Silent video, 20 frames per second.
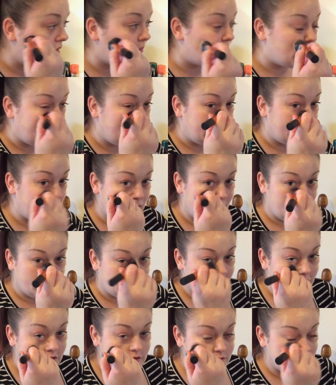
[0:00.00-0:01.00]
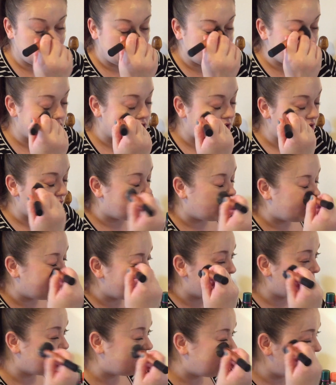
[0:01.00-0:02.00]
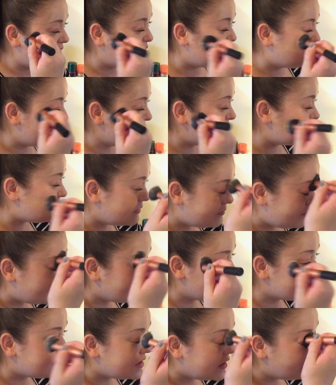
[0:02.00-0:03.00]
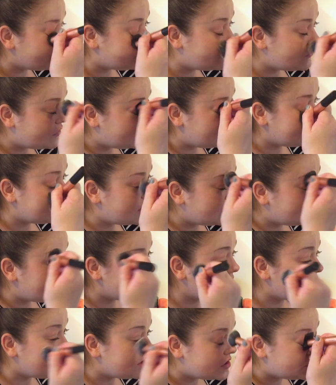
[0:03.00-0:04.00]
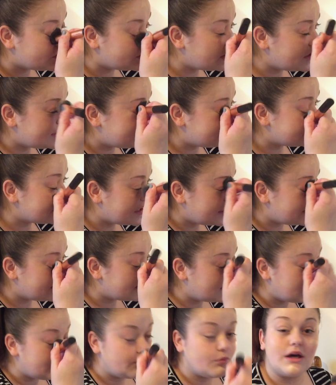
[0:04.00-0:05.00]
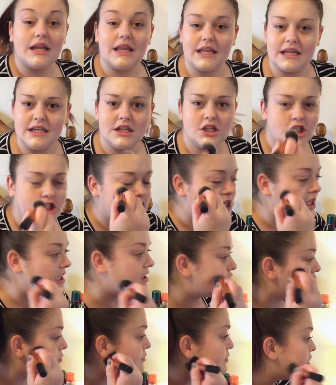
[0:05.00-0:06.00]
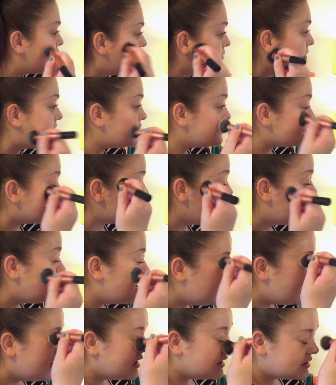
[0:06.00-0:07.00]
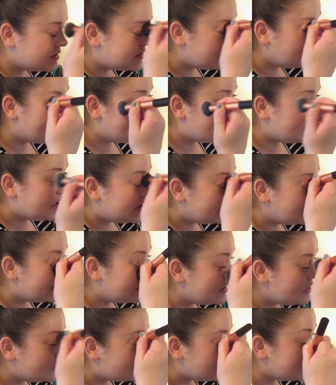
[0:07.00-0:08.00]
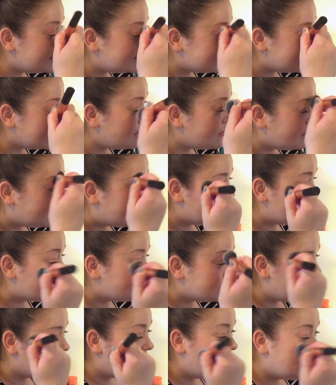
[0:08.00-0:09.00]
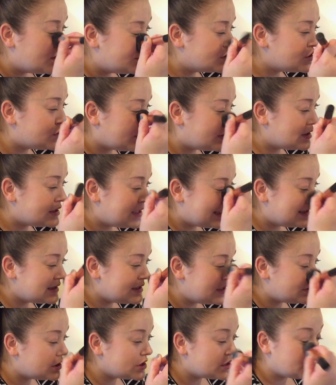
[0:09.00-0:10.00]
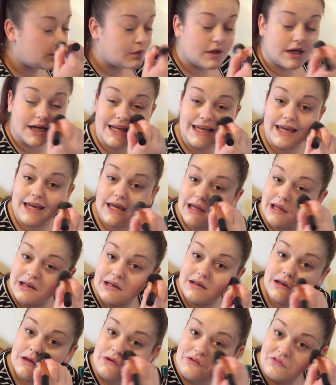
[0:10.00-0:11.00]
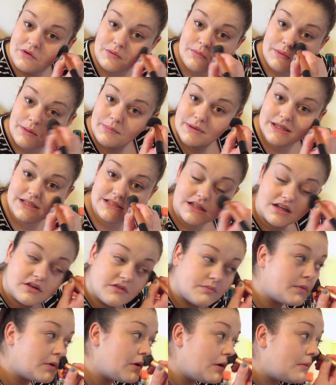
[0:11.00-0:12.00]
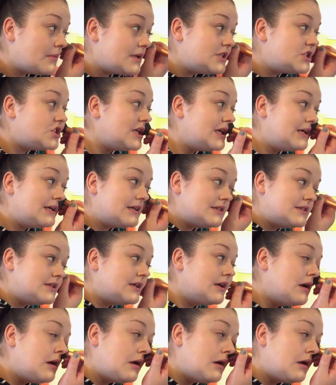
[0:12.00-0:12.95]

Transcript: my foundation on my nose because I have really dry skin. Well, initially I don't put it on my nose. I have really dry skin on my nose, so I tend to just work it in from the bits that I've put on my cheeks.